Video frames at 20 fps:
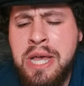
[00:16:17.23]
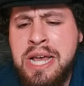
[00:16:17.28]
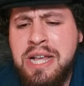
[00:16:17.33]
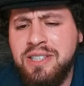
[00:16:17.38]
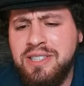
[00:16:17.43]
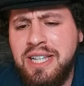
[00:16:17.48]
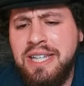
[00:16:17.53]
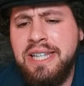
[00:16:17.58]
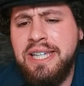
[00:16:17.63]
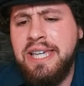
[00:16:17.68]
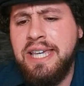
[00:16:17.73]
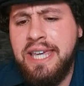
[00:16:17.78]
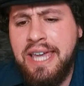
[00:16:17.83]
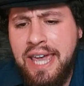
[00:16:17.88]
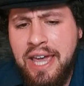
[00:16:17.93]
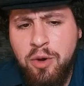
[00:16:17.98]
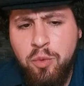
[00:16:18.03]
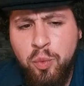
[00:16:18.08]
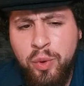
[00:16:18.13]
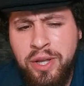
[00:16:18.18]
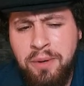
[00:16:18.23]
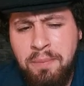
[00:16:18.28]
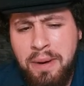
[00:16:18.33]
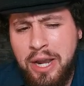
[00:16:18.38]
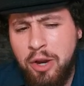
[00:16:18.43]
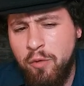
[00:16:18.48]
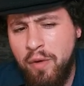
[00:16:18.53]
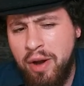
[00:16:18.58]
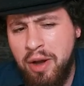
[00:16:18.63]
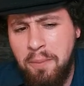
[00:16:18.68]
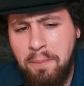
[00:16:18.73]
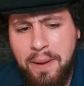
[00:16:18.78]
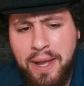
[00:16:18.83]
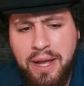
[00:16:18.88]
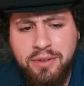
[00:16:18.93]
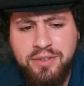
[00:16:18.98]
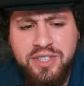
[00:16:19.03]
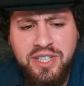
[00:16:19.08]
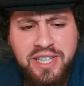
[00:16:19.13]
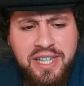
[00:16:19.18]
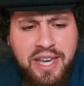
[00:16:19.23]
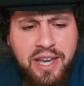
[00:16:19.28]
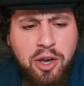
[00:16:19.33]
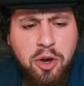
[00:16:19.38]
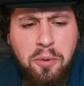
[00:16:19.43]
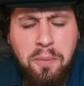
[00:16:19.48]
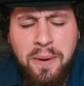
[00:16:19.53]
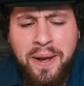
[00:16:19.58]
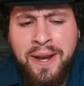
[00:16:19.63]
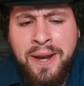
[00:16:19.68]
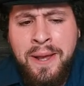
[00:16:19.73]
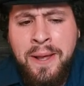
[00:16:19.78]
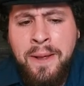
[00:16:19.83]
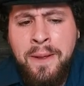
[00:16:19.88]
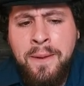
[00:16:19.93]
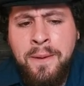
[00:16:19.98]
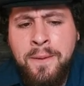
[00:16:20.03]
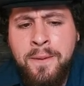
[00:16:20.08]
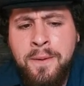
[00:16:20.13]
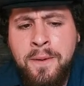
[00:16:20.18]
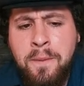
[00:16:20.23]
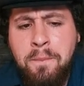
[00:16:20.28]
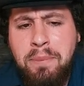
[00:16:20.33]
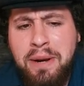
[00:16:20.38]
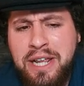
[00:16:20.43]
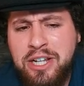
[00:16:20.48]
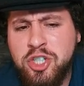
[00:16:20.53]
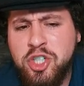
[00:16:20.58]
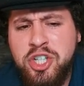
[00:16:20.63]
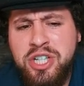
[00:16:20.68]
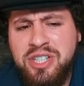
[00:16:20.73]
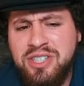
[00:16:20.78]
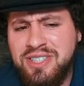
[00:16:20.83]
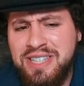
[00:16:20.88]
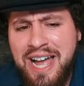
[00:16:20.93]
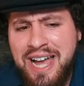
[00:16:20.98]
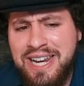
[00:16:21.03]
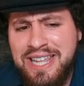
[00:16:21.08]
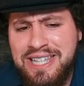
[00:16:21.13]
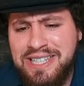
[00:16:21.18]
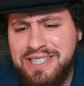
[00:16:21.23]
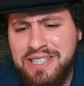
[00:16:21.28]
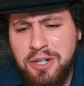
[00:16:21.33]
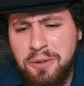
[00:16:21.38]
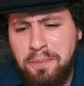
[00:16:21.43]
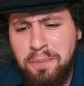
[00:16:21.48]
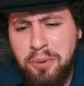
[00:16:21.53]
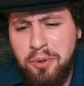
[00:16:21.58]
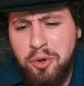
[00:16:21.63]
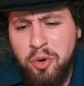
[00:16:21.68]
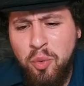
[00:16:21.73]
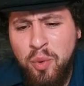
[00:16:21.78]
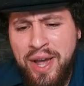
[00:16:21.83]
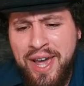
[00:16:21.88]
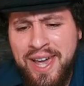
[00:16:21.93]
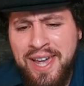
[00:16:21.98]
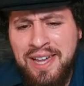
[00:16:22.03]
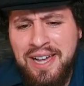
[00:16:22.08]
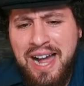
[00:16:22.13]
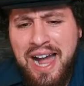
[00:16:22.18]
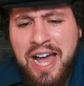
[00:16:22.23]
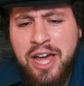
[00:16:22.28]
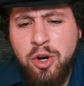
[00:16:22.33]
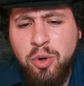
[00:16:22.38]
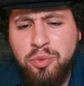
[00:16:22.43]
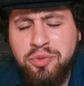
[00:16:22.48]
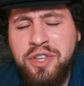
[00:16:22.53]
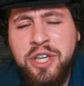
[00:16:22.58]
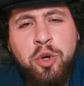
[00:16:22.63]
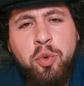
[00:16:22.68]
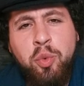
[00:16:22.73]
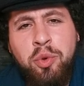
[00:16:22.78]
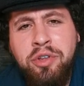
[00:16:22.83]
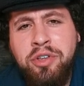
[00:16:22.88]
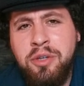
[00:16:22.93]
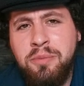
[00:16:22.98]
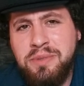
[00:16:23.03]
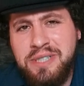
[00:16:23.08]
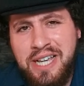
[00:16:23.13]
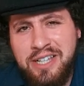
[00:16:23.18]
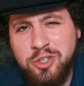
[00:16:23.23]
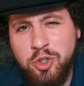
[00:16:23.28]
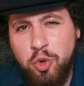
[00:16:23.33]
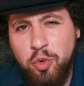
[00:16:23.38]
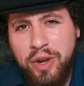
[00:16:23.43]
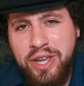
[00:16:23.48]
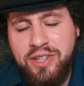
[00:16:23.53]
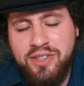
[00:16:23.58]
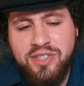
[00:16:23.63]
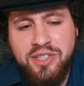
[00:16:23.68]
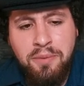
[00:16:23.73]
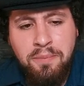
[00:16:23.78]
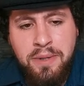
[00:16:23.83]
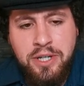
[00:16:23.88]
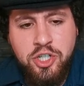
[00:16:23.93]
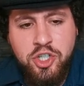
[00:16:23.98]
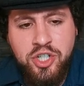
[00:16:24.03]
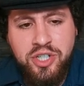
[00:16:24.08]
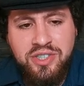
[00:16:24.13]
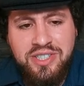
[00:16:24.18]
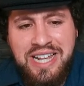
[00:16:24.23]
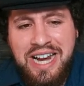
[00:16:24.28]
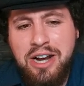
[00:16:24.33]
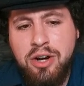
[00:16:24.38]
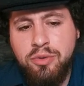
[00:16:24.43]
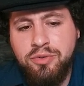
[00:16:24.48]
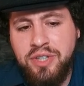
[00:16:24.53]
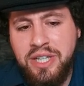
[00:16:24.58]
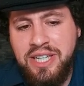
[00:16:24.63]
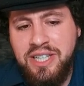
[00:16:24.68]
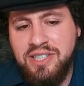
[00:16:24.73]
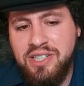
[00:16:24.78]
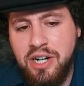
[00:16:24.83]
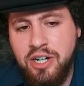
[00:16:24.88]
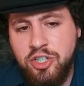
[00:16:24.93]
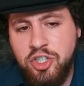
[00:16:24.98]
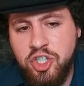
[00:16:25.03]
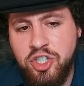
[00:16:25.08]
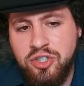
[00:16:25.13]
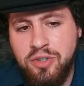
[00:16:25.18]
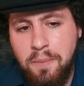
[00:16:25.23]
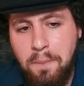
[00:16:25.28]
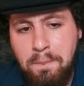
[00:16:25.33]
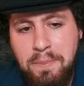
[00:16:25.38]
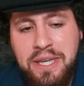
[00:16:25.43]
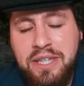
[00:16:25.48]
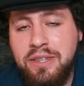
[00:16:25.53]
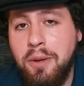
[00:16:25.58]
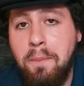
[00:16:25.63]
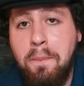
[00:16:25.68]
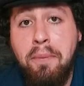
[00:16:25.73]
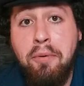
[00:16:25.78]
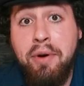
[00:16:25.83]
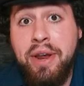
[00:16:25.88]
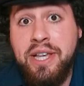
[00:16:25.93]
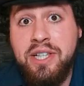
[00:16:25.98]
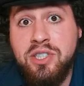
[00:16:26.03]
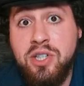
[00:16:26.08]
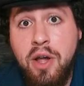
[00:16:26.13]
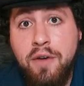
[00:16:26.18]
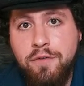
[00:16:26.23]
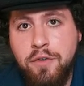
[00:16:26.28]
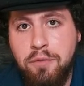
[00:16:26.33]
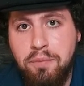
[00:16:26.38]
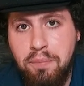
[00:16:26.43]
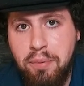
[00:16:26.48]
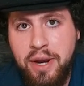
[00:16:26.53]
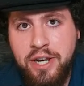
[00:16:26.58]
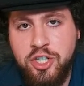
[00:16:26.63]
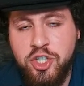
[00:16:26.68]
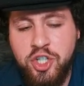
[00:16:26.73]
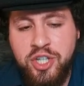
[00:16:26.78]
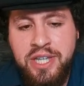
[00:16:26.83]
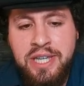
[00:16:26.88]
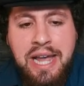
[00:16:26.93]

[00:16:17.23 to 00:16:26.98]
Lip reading: It's not like he can't win by ground and pound TKO, but Brzeski's not easy to put away. I don't think Williams has great submissions, and I don't think he's going to just beat the brakes off of Brzeski.